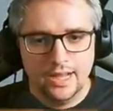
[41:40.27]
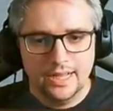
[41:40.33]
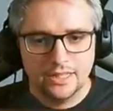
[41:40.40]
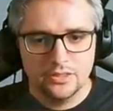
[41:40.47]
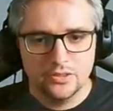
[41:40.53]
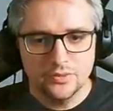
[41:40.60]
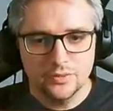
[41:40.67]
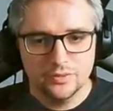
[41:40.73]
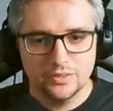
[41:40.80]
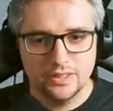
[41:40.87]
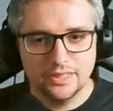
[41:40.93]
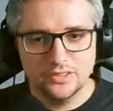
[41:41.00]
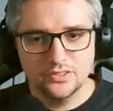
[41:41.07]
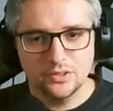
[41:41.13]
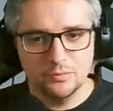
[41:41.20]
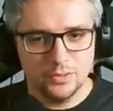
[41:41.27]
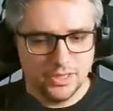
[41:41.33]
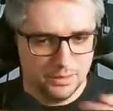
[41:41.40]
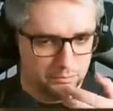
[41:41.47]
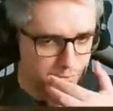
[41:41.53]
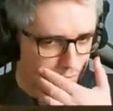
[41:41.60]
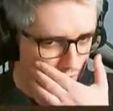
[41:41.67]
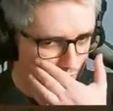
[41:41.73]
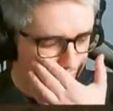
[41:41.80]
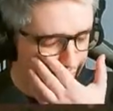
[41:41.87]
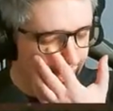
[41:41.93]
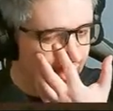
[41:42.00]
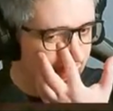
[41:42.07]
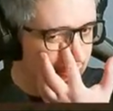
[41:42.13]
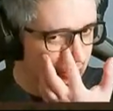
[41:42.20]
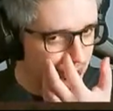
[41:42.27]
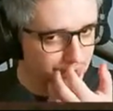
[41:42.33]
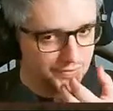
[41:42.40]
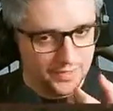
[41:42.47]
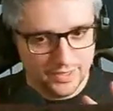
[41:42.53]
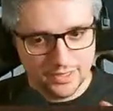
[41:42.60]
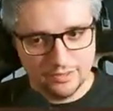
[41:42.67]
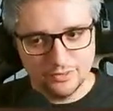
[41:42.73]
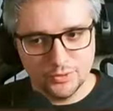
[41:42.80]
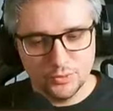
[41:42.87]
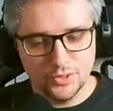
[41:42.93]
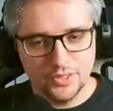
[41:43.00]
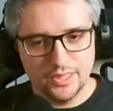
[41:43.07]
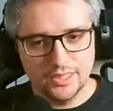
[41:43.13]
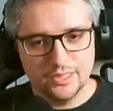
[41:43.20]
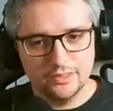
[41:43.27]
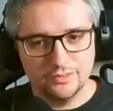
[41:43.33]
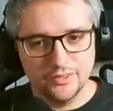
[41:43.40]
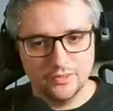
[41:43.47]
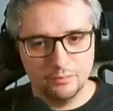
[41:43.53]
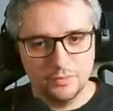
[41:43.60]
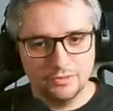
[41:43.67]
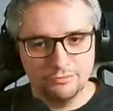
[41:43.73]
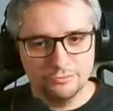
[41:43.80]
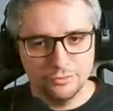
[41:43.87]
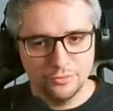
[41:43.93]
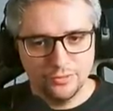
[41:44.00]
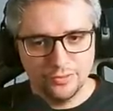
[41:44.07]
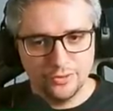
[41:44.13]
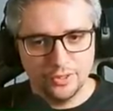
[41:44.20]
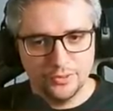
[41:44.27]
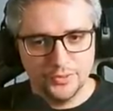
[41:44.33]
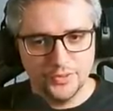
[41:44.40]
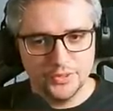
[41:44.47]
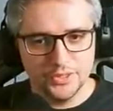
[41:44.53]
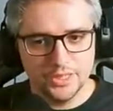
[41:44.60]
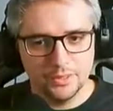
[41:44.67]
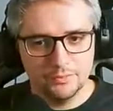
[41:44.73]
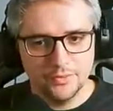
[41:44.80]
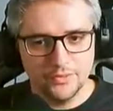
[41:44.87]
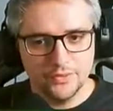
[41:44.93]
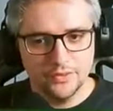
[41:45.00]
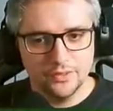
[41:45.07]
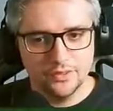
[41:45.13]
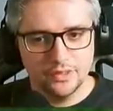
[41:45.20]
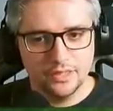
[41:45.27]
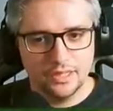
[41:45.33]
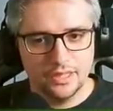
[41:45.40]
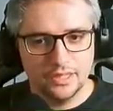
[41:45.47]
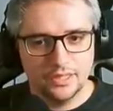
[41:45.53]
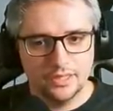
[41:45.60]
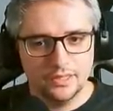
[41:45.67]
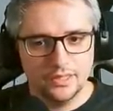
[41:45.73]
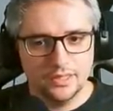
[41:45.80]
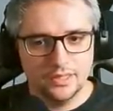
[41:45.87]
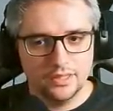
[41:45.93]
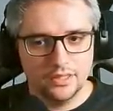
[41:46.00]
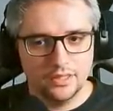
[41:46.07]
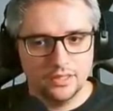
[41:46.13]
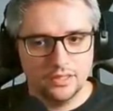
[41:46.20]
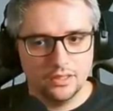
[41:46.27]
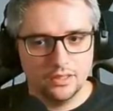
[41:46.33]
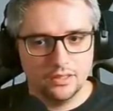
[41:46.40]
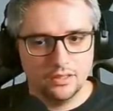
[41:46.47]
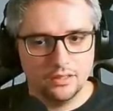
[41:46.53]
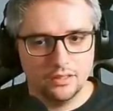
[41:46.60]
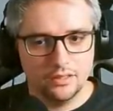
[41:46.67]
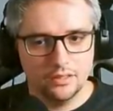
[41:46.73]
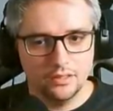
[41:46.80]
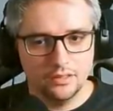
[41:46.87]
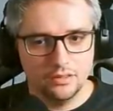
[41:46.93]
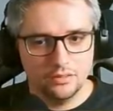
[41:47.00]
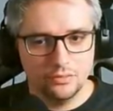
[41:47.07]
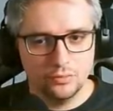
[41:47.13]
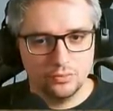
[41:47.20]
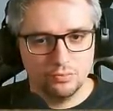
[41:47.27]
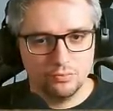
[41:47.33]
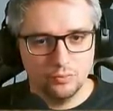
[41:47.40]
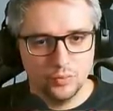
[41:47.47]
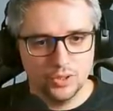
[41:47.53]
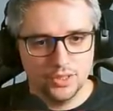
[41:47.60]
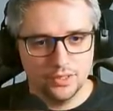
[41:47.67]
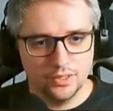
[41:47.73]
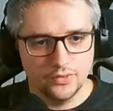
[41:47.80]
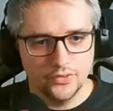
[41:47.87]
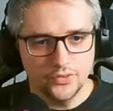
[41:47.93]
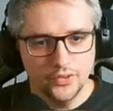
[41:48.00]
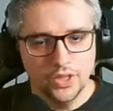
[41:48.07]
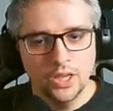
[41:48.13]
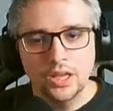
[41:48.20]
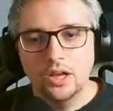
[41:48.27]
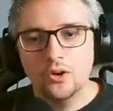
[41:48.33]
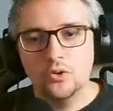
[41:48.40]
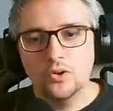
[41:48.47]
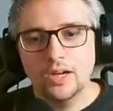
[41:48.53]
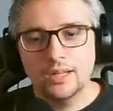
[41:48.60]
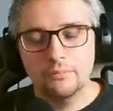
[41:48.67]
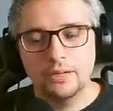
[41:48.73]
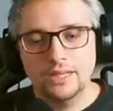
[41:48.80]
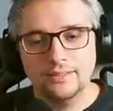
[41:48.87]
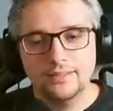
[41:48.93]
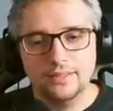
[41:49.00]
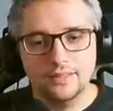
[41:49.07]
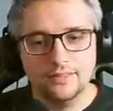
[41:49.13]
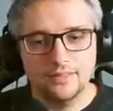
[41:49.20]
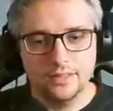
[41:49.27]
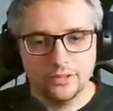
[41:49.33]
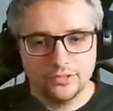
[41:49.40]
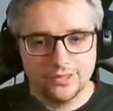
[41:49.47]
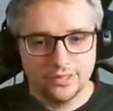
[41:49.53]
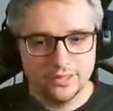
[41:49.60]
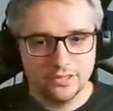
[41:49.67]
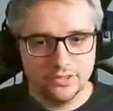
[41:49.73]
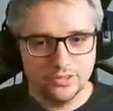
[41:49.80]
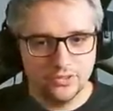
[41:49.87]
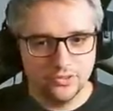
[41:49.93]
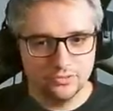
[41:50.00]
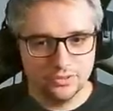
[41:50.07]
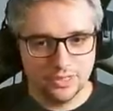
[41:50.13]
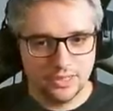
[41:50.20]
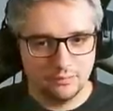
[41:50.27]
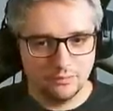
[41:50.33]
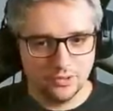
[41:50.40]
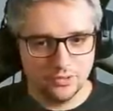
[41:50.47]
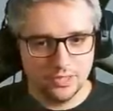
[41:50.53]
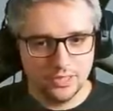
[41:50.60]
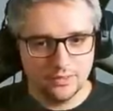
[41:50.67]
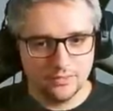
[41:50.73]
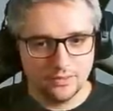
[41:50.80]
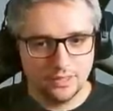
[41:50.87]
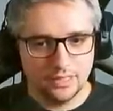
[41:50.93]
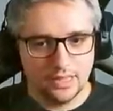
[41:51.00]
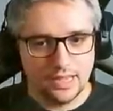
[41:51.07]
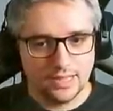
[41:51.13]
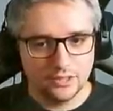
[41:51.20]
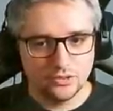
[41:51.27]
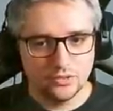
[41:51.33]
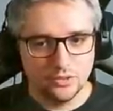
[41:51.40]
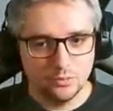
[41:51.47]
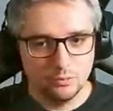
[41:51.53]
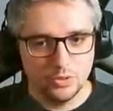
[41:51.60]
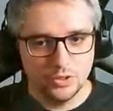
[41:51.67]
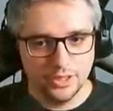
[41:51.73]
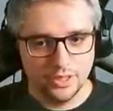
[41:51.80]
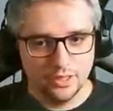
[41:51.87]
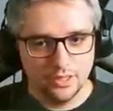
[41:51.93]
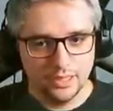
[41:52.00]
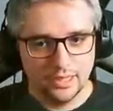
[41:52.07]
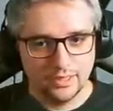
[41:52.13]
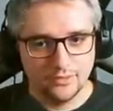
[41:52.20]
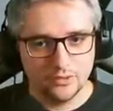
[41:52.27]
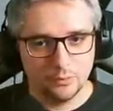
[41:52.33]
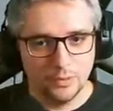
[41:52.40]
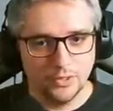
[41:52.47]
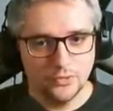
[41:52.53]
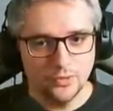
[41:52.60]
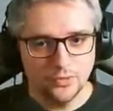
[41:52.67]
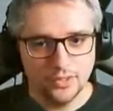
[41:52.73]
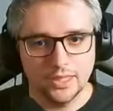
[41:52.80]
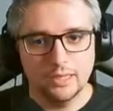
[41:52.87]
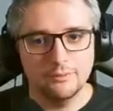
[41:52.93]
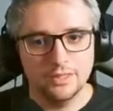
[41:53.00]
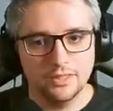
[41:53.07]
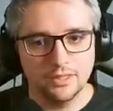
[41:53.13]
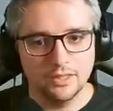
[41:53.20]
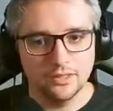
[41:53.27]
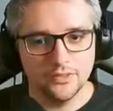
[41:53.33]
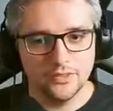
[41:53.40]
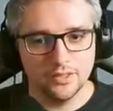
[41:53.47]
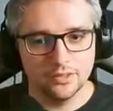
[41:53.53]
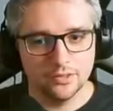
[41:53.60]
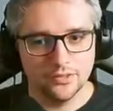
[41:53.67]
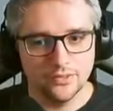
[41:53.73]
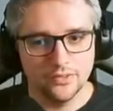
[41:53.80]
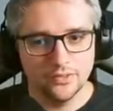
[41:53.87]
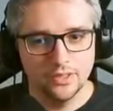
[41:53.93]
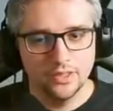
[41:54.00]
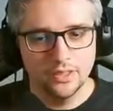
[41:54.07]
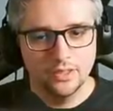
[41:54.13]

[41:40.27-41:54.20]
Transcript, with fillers: i got like somebody bought me a birthday gift where they gifted me 4000 gems and then uh, what else? Oh, I buy the deluxe editions of the game. So that's the actual money I spent on the game in the last years.